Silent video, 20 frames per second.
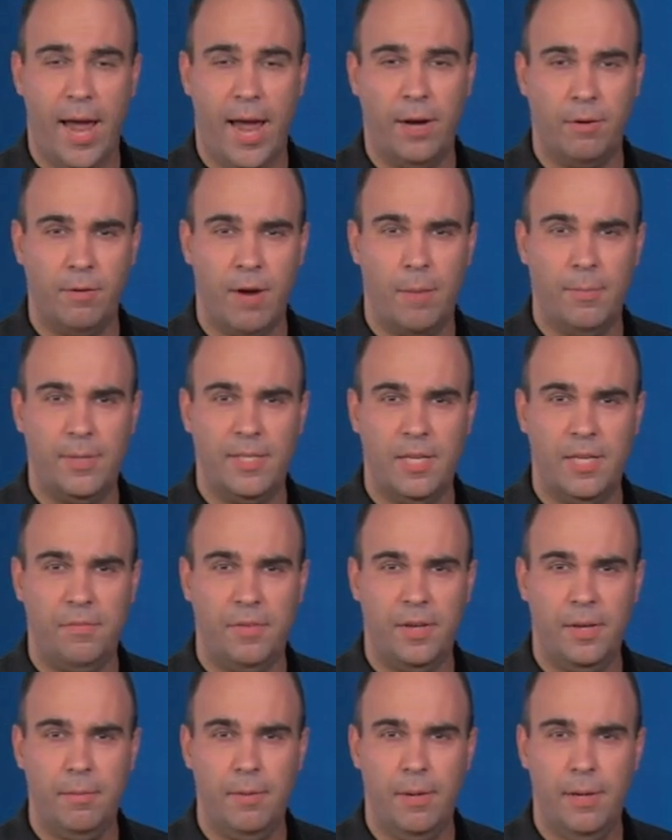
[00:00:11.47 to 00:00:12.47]
Adorama T
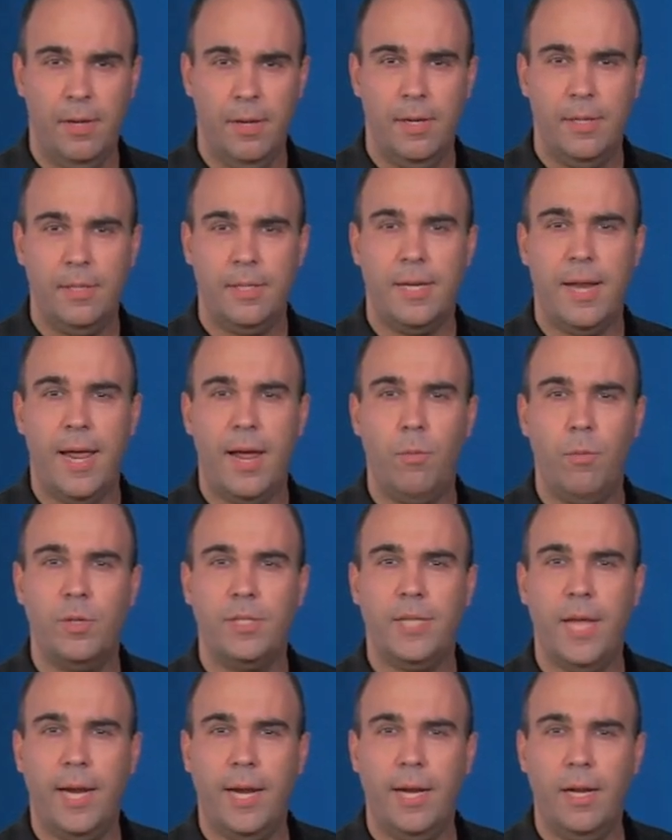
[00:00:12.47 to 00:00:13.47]
V. Today we're
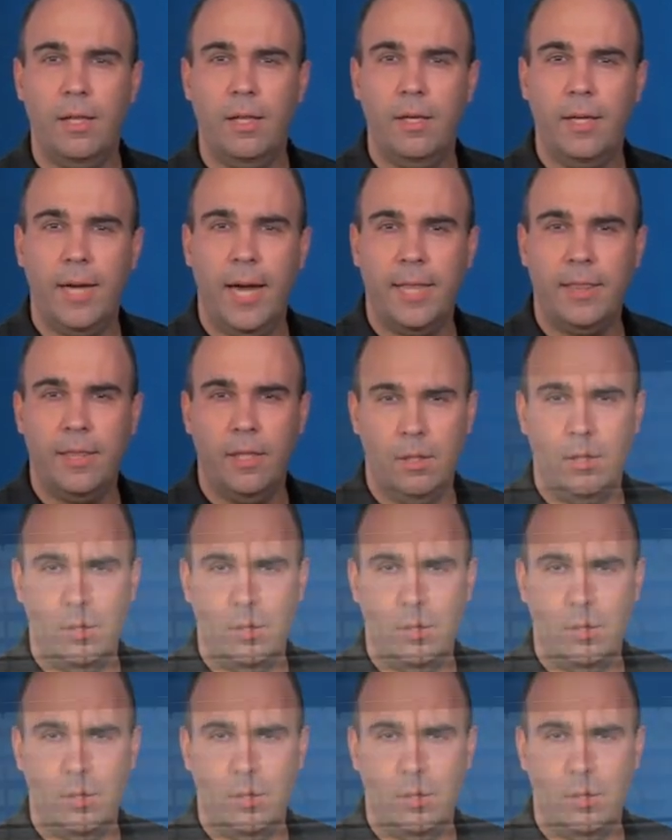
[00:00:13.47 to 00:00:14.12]
taking a look at the